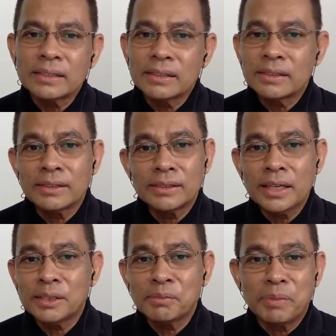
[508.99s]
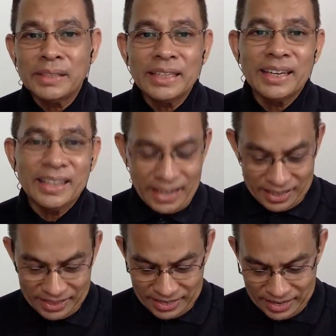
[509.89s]
So that's basically
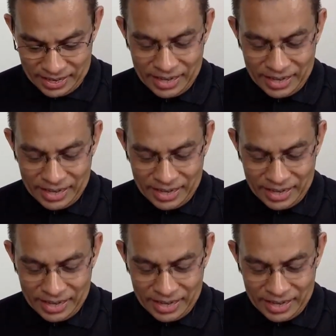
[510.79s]
at the